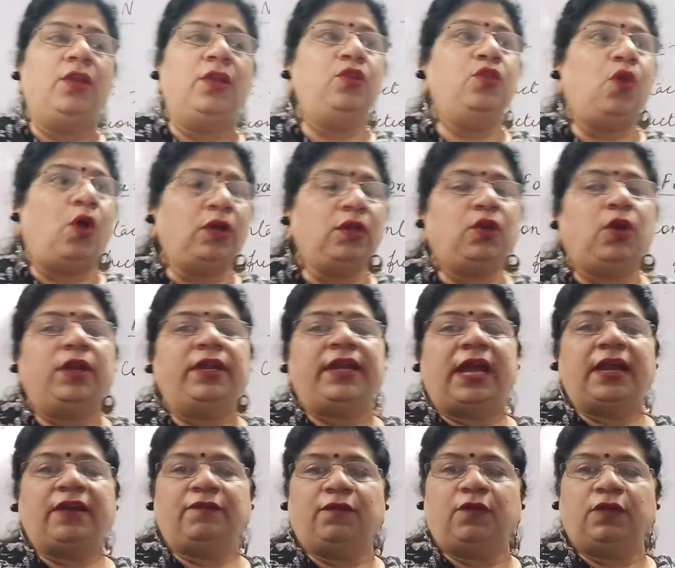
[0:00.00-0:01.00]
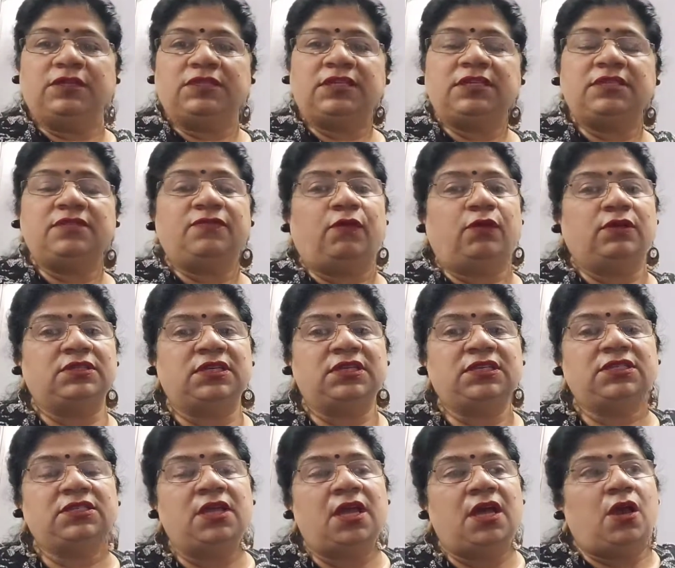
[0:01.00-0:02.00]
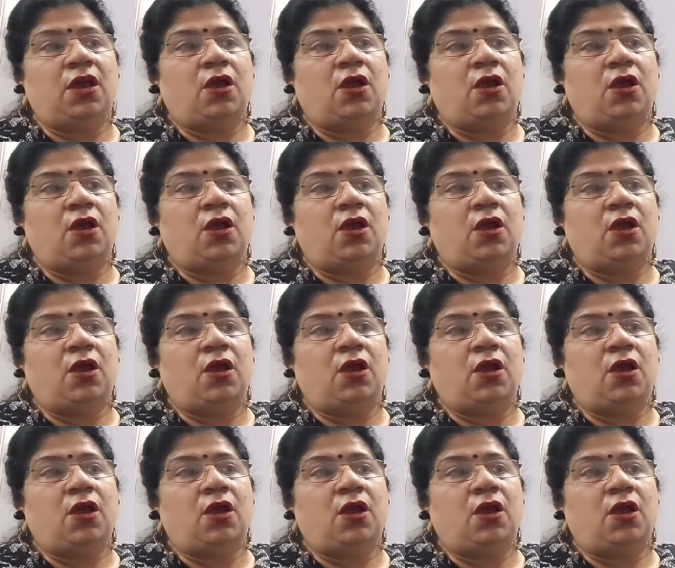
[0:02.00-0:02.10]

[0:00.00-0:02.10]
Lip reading: Non-contact forces, forces